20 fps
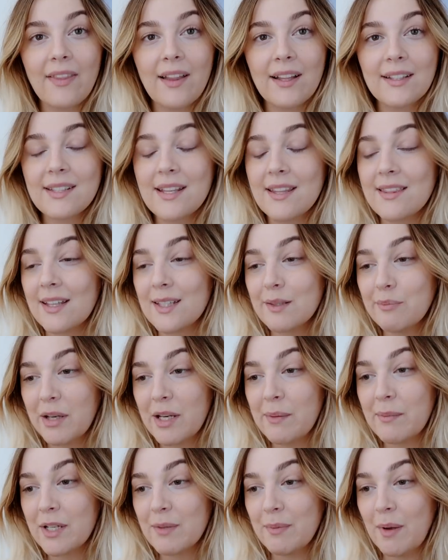And that's it, that's
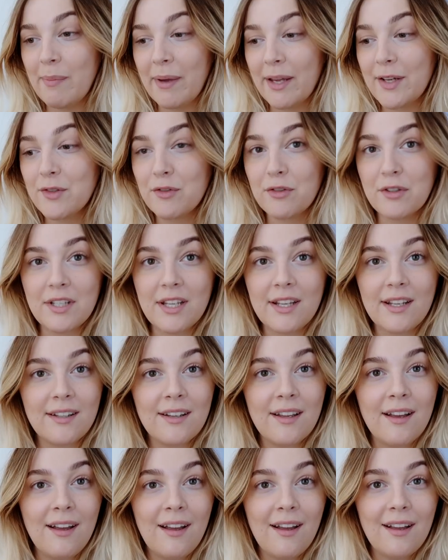pretty much my base
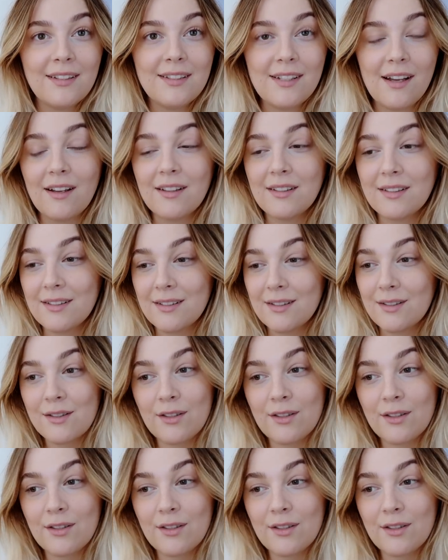routine done.